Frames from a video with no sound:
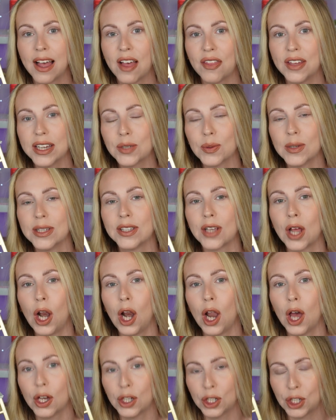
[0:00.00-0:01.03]
this one's a
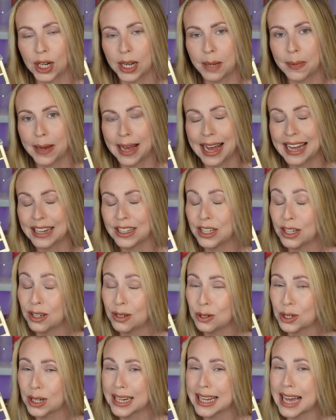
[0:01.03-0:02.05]
lot cheaper, and
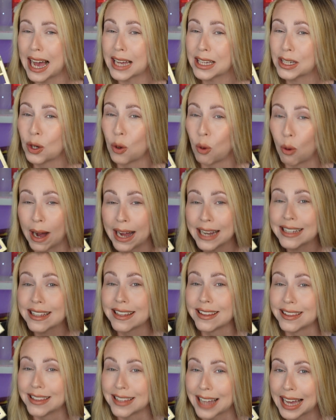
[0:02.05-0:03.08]
usually I
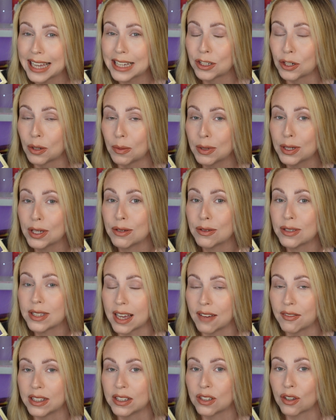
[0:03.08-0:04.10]
quite like
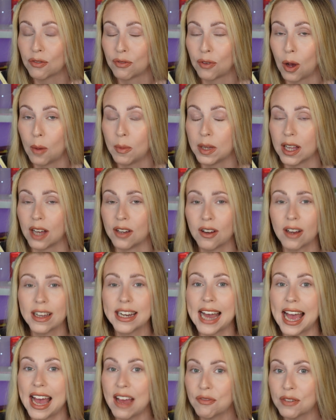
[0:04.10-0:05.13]
W7's formula. Not
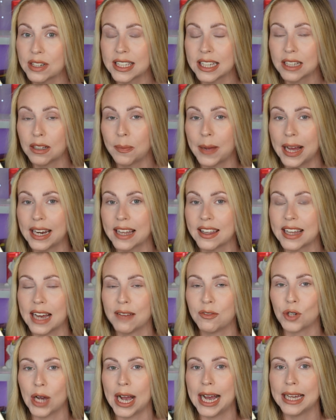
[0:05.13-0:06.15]
in every single palette that
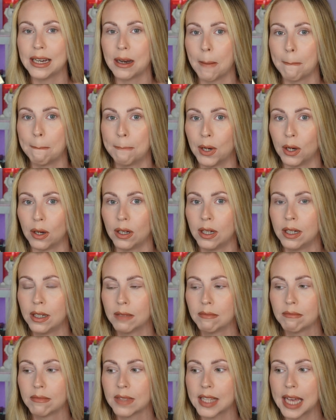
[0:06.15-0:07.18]
I've tried, but
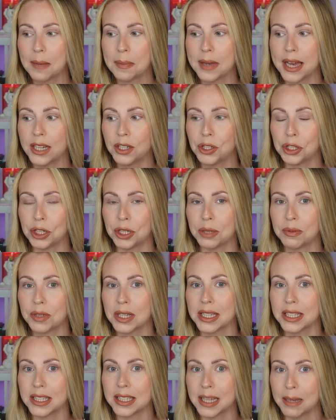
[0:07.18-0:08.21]
the ABH
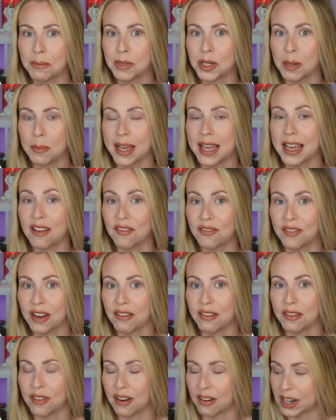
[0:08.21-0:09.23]
dupes seem to be
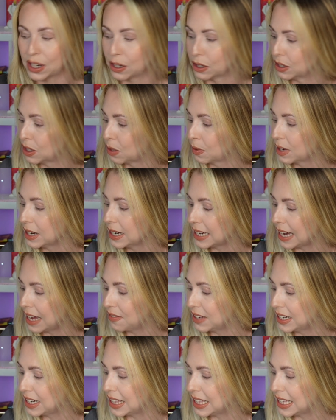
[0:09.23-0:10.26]
very good. So we're going to
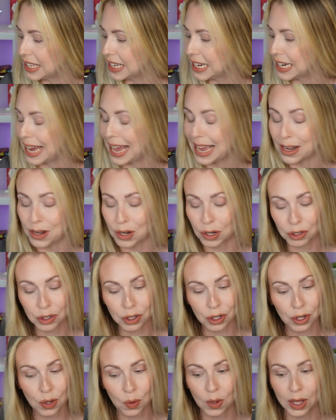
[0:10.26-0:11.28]
dive into this today. Not
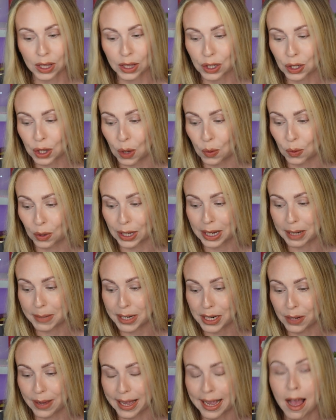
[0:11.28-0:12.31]
sure what look we're going to be
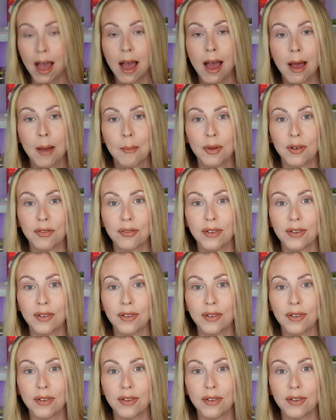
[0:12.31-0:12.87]
doing, but